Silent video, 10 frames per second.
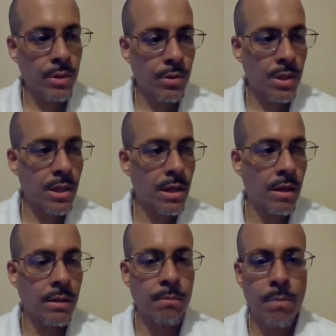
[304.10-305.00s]
with
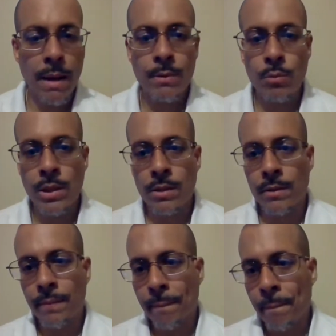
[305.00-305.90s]
Seagung, Bobby
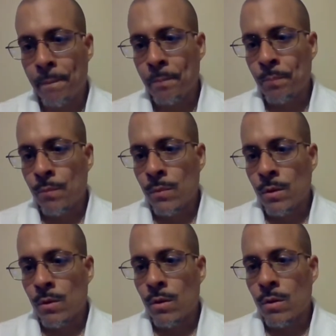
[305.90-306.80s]
Whitaker.
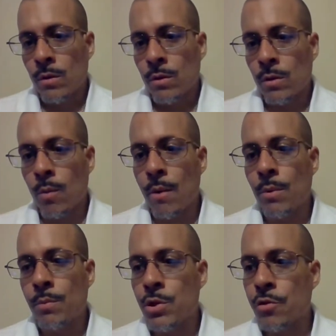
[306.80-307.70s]
The way
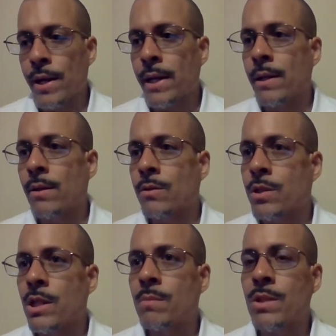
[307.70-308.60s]
we were training, those
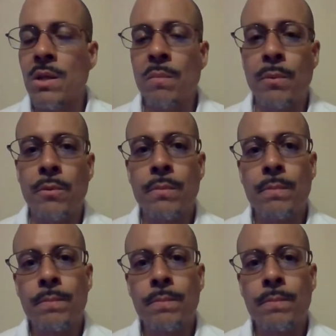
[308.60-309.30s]
seemed simple.